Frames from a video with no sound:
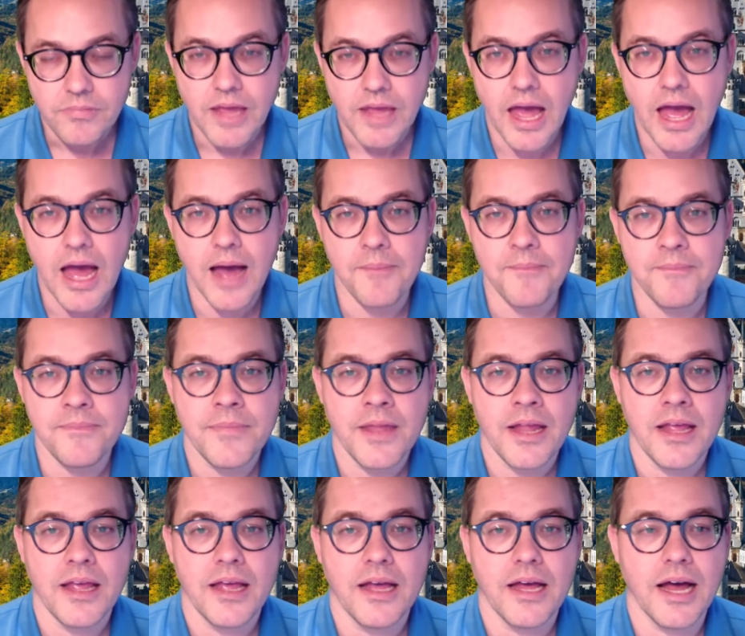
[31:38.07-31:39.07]
Um,
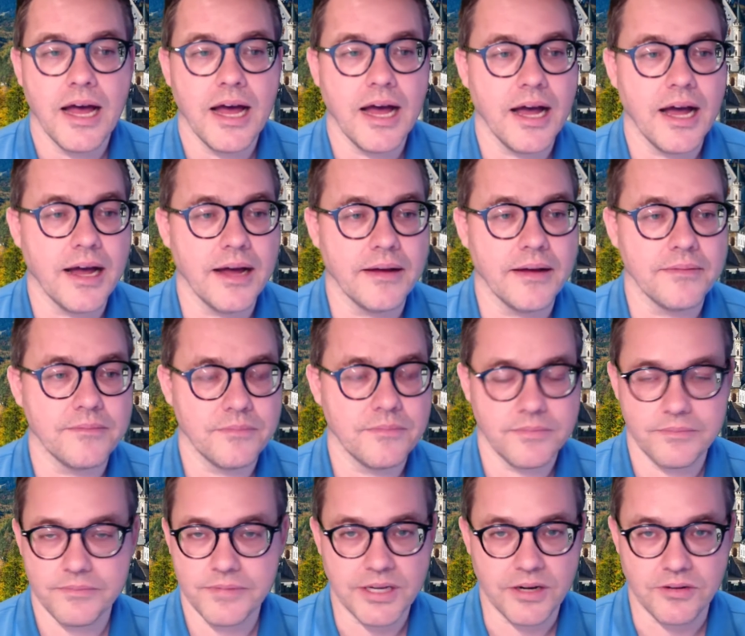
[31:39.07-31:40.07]
uh,
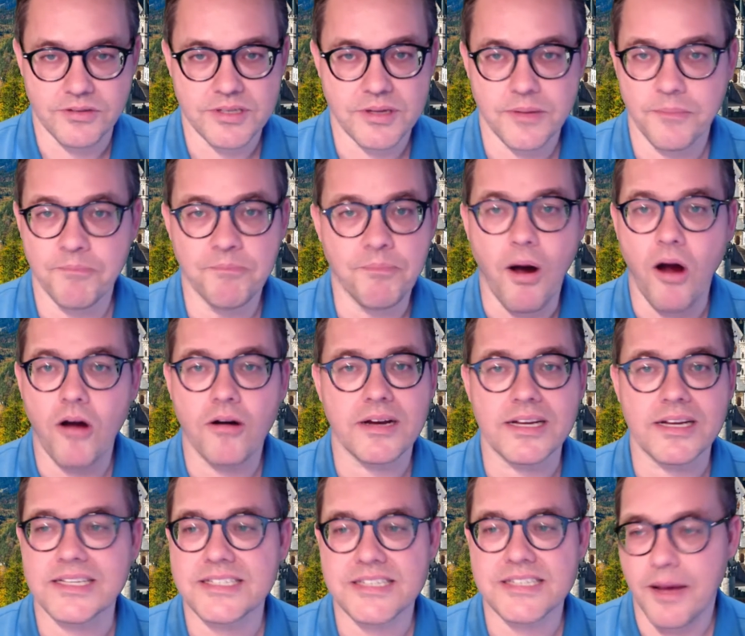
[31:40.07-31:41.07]
you know,
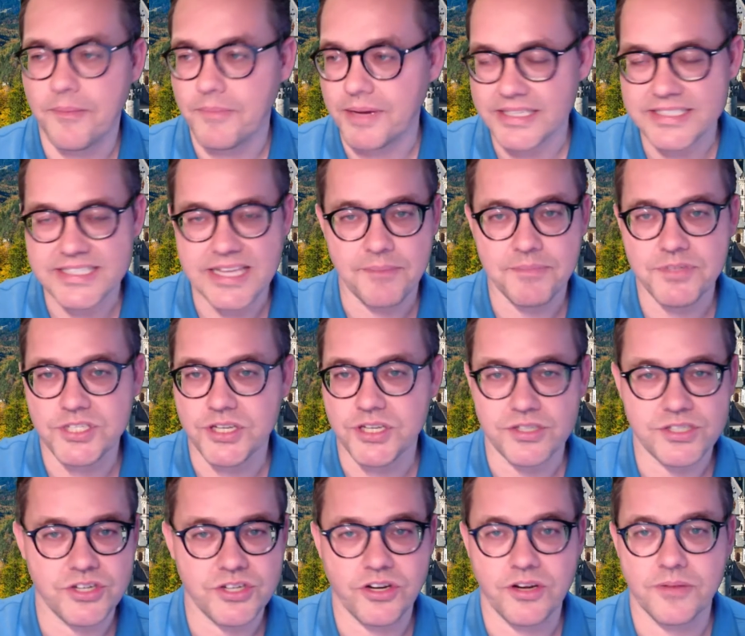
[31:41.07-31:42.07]
barring some exceptional
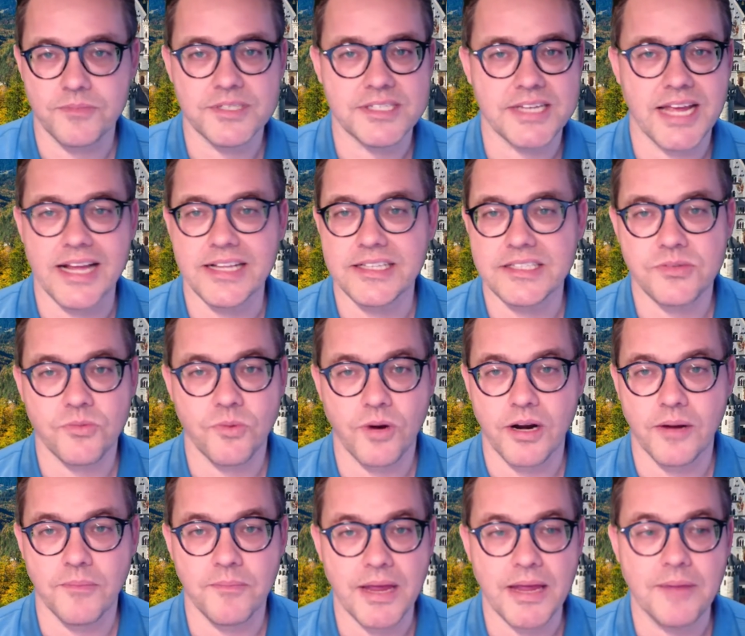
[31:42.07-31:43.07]
circumstance
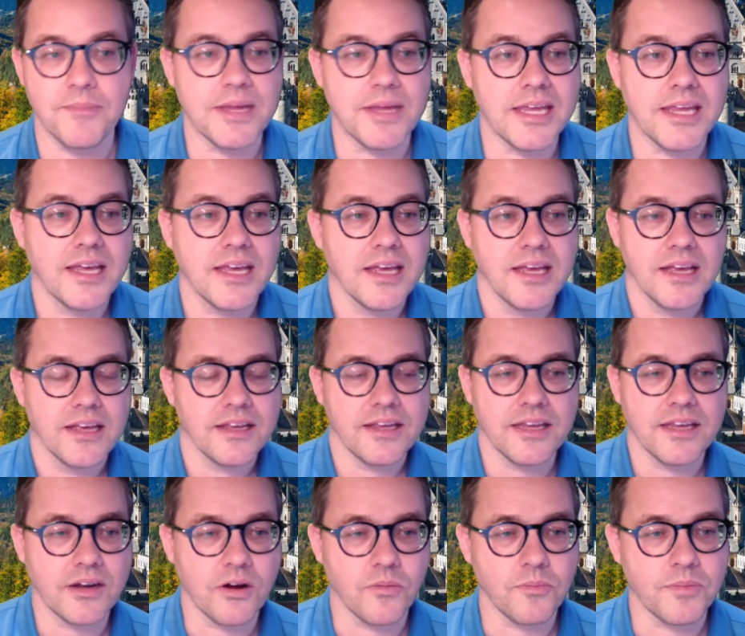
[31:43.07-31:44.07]
where maybe,
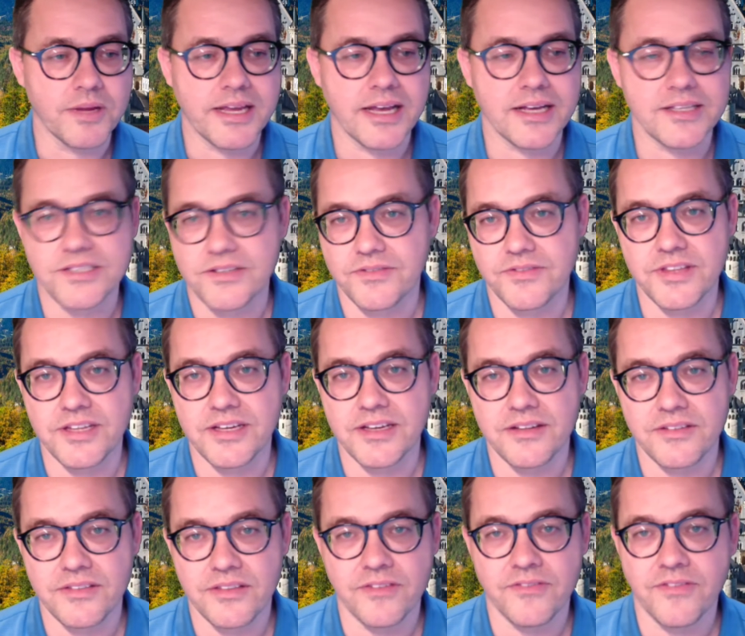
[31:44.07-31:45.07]
you know, because of
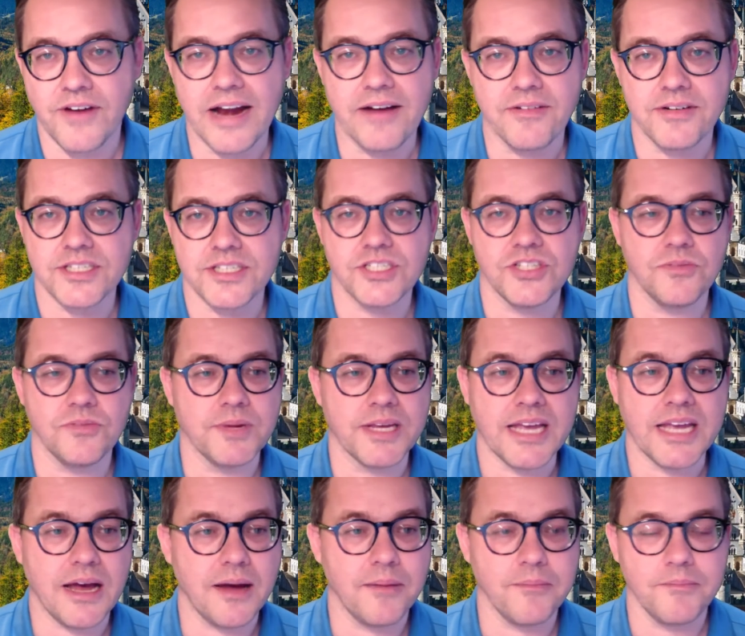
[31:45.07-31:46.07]
the, the virus, you
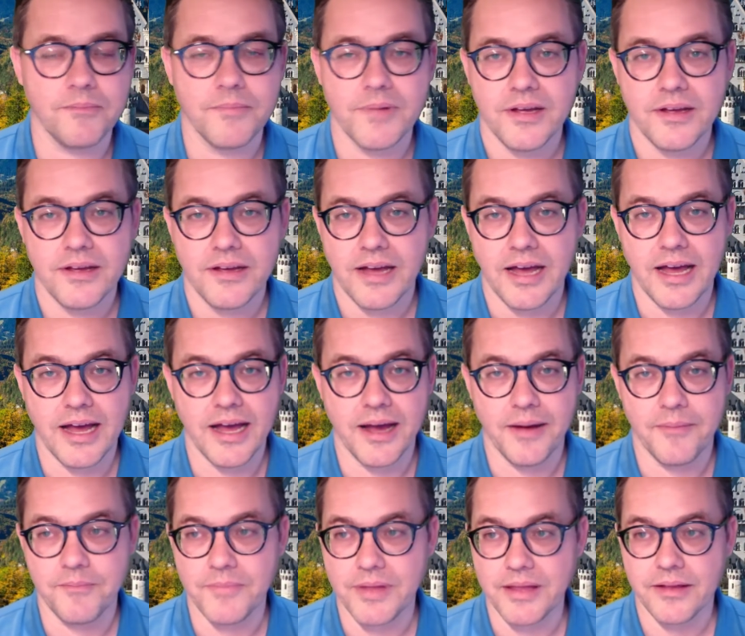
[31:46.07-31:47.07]
become
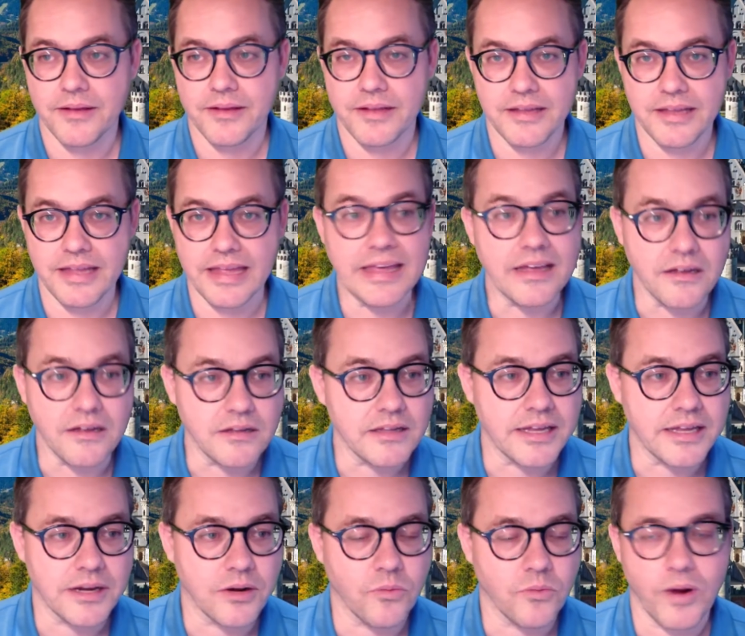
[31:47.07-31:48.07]
um, ill
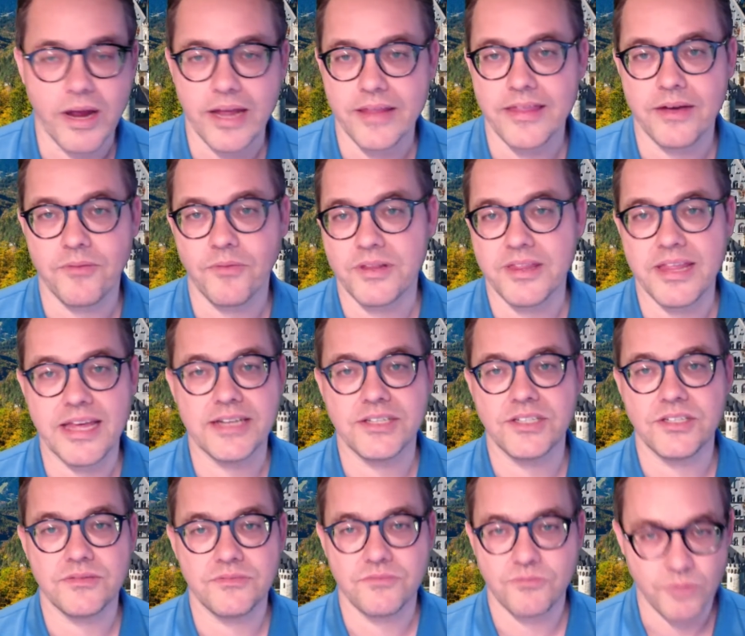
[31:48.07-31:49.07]
in a way that would
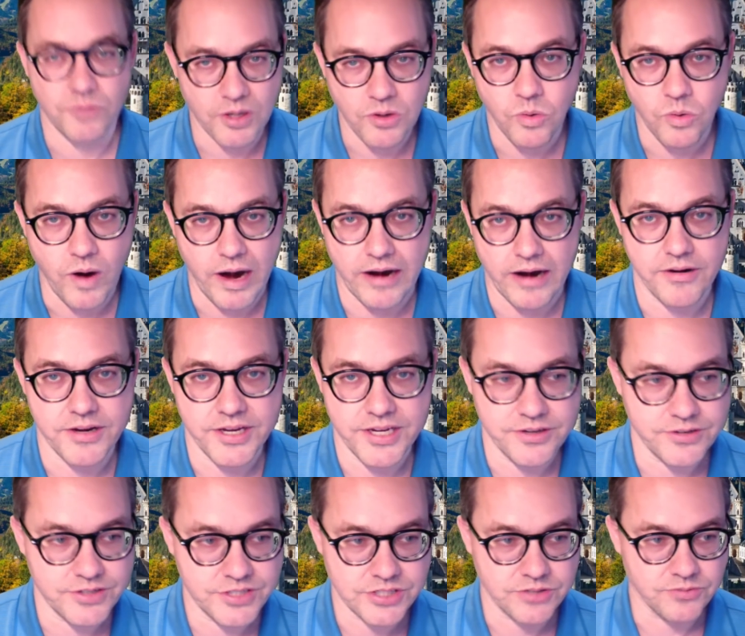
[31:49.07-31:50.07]
then require
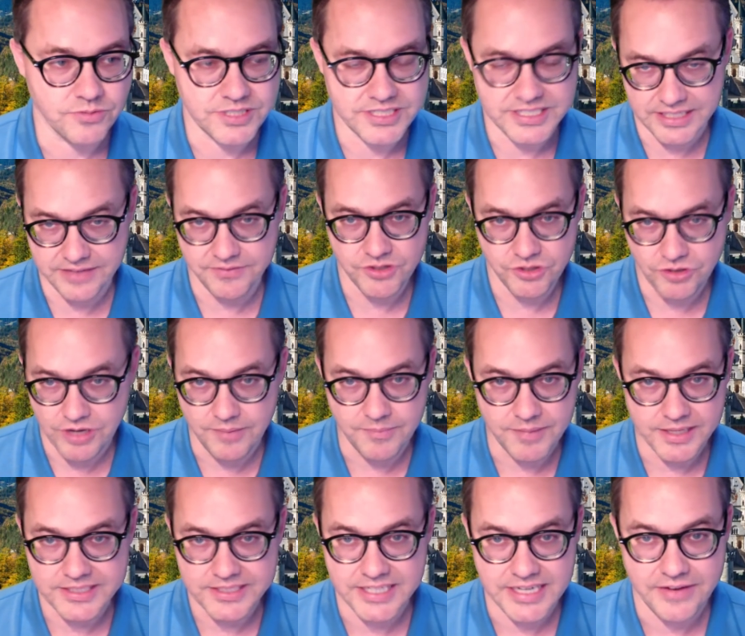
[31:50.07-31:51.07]
you to receive
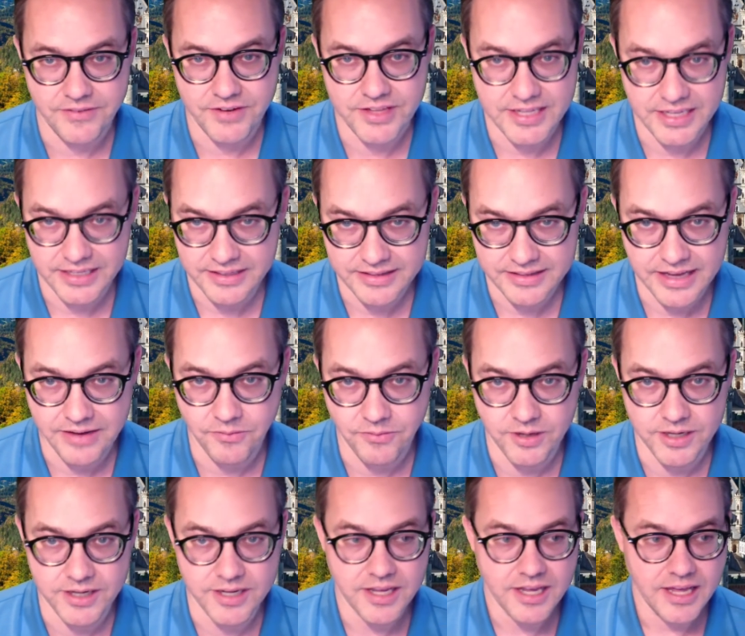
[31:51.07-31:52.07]
treatment and everything that
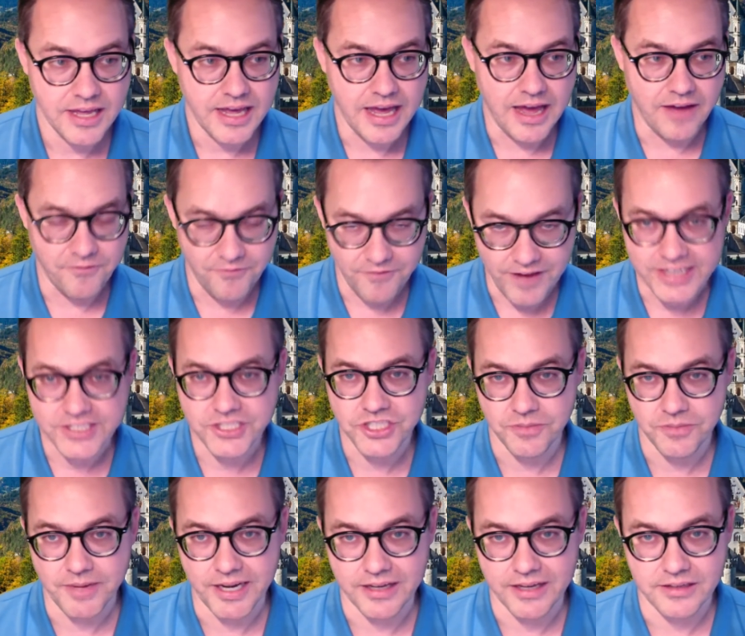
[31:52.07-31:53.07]
would affect
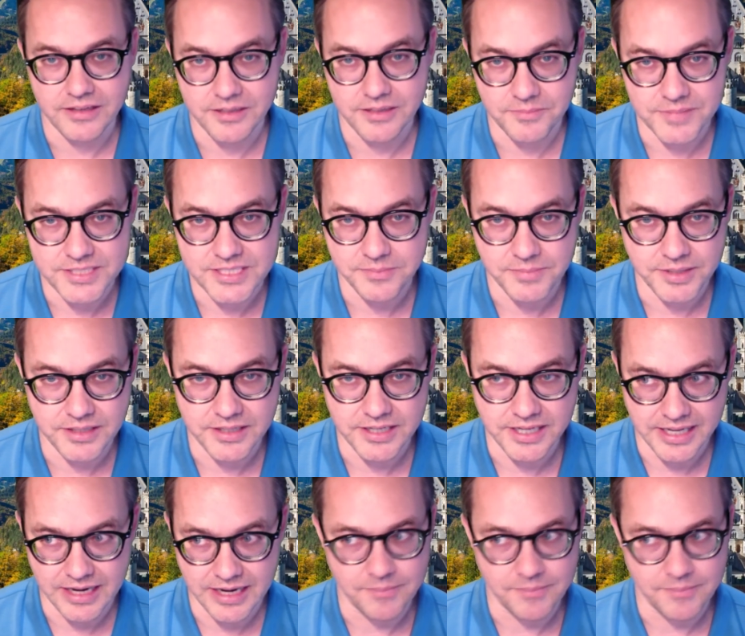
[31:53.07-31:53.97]
your medical admissibility.